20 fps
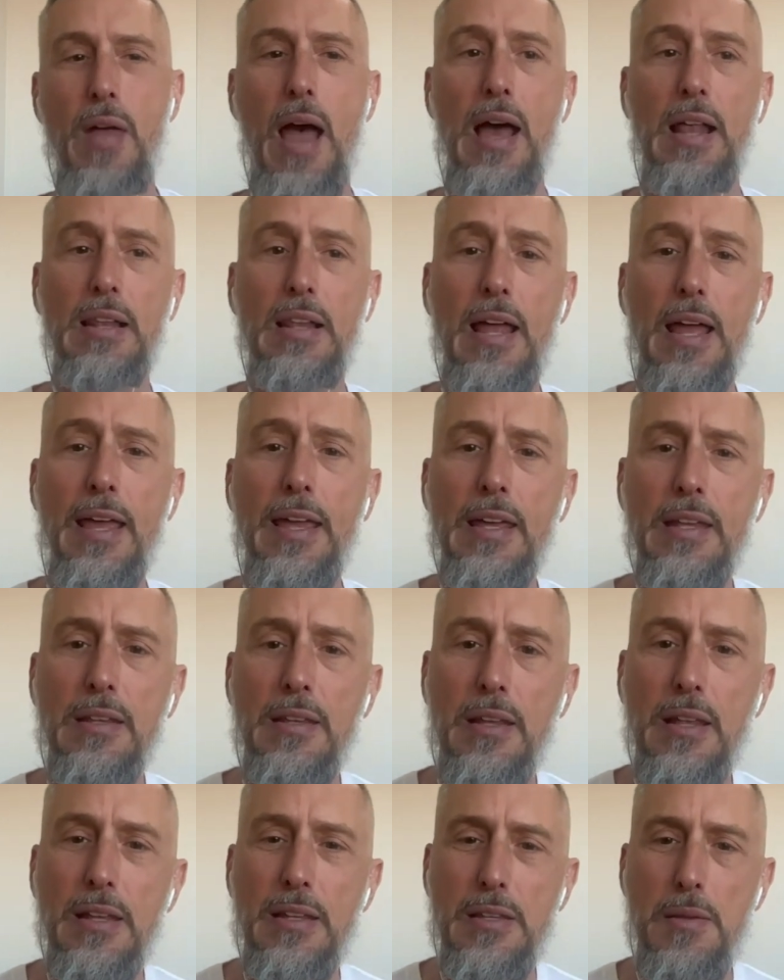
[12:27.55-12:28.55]
I like,
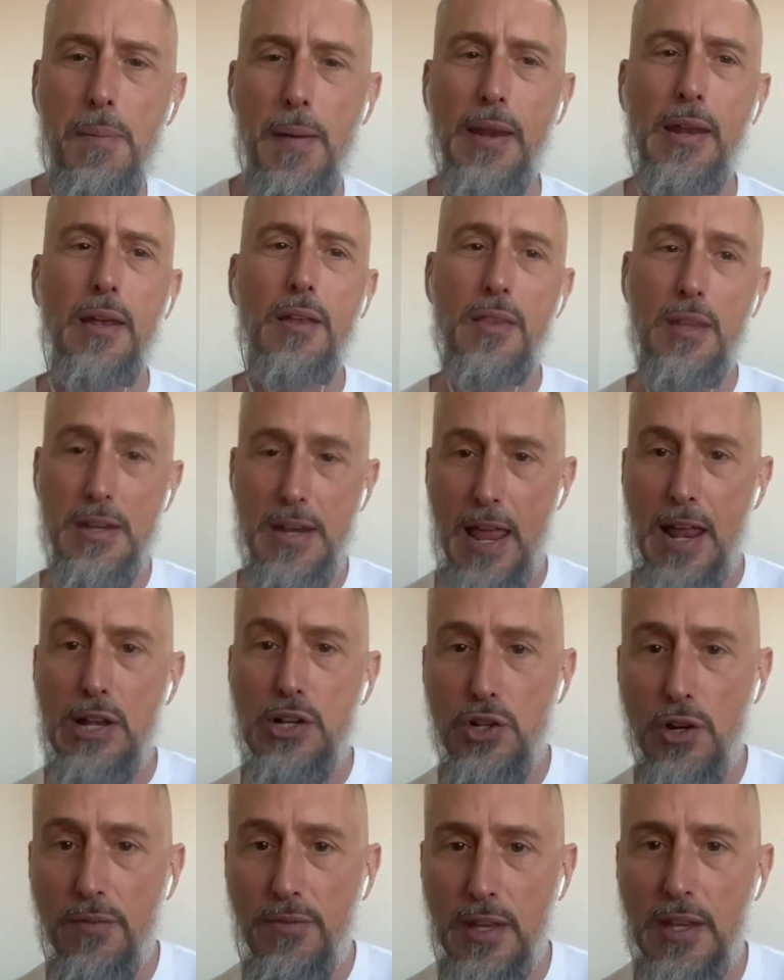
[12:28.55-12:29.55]
and yeah. depending on the nature
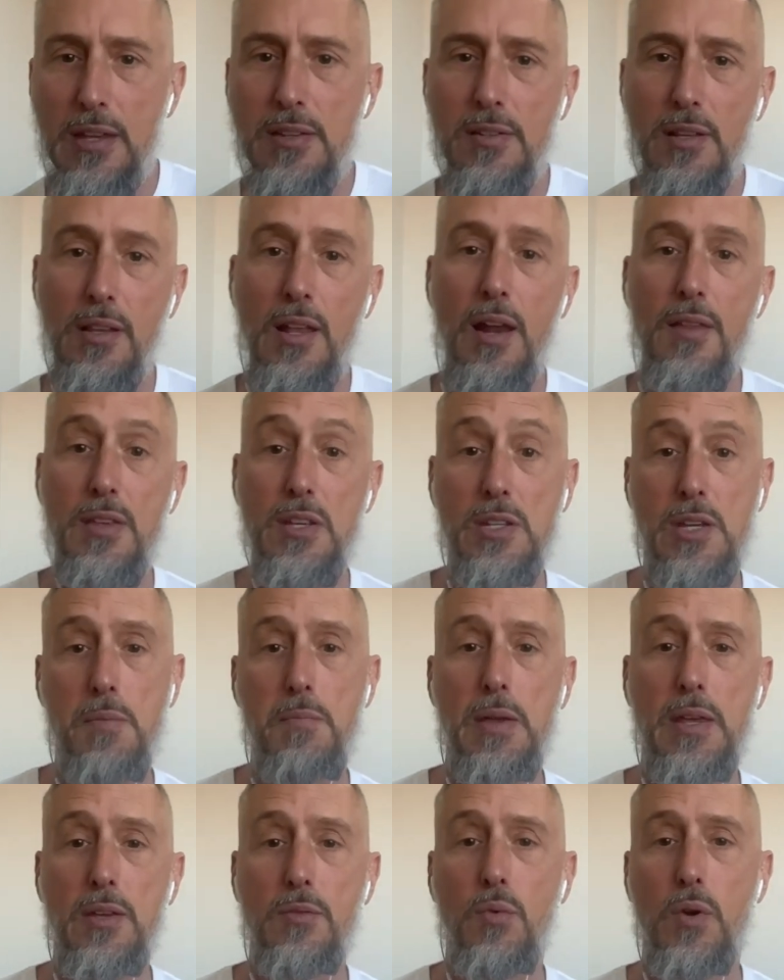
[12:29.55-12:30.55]
of these, a lot of these
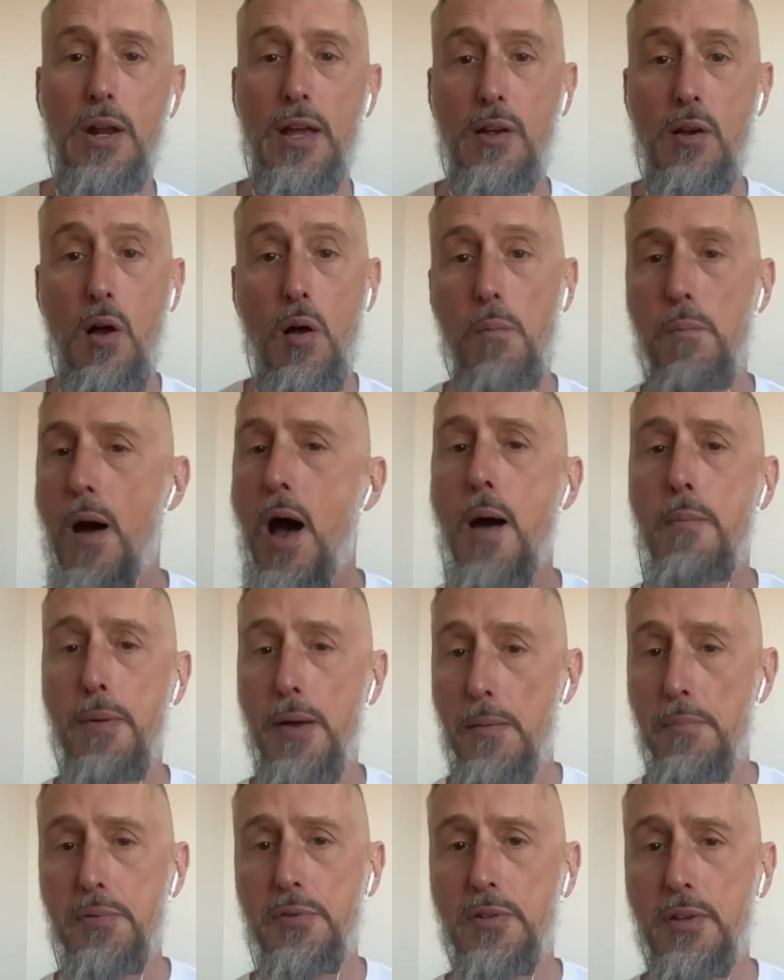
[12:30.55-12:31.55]
can be what I call
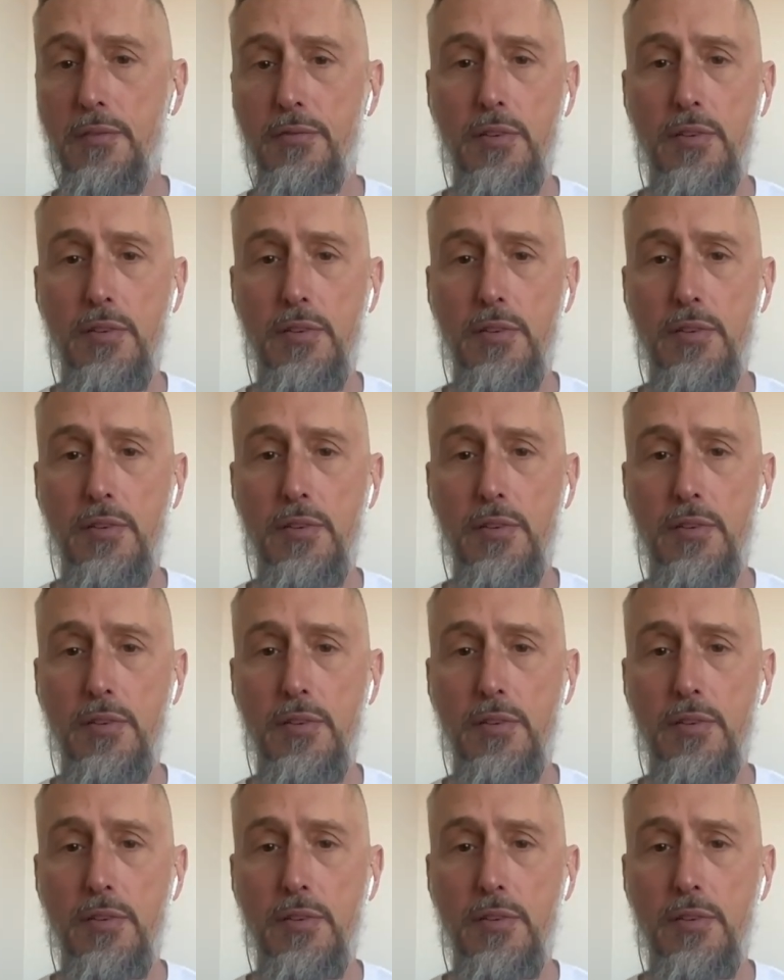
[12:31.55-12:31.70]
pop ups.